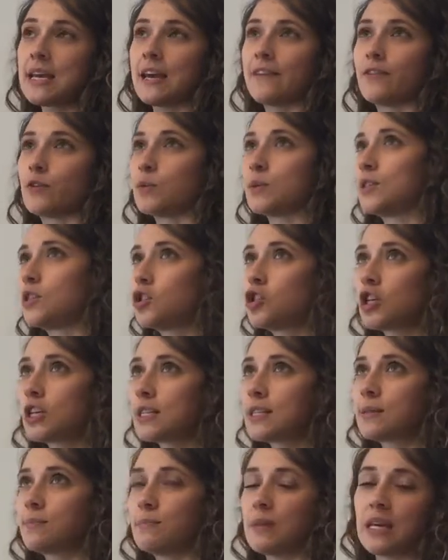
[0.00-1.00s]
If it was
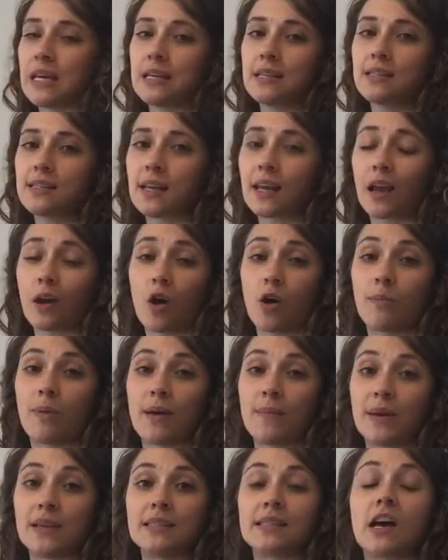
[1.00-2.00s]
just me singing all
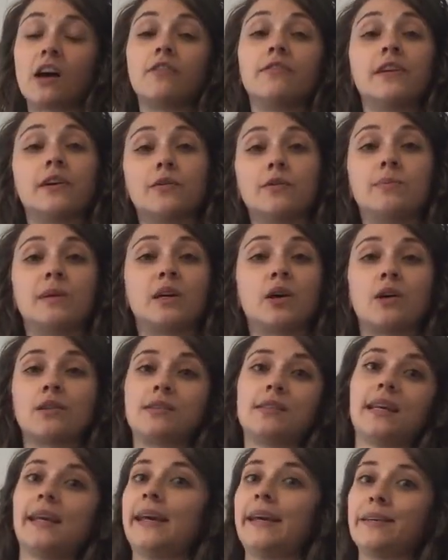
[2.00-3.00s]
by myself, it would be
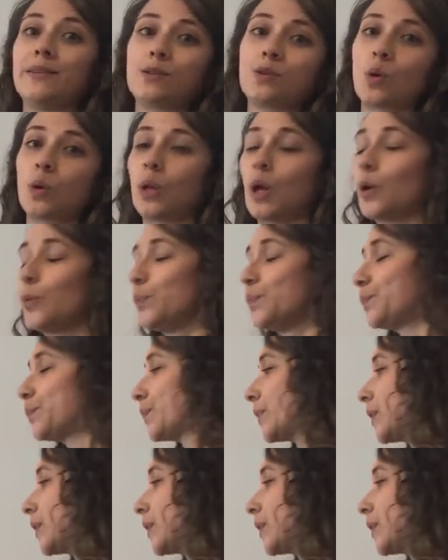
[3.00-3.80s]
called singing solo.